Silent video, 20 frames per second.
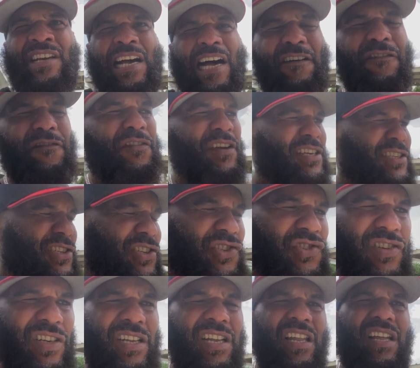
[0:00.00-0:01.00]
I fixed
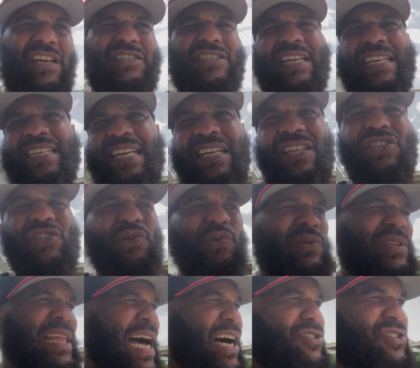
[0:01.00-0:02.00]
the clutch, like, like a
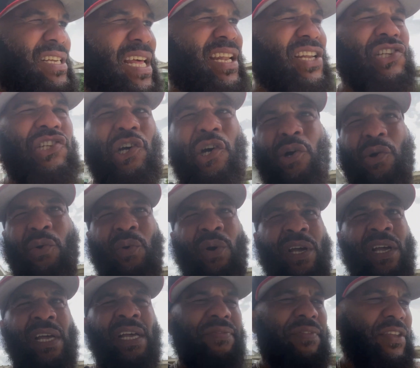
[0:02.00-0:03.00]
$2,000 tow.
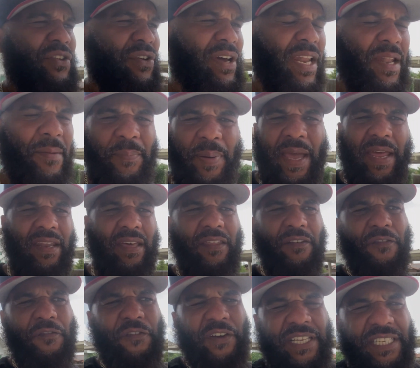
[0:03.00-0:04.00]
Then you gotta pay another
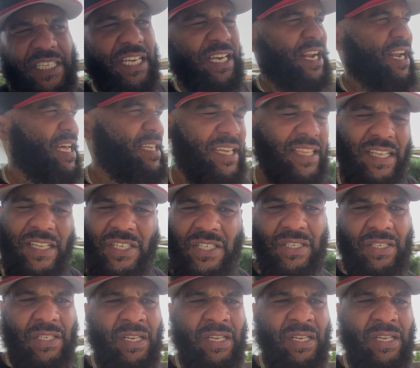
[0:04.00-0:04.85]
$1,500 to get the,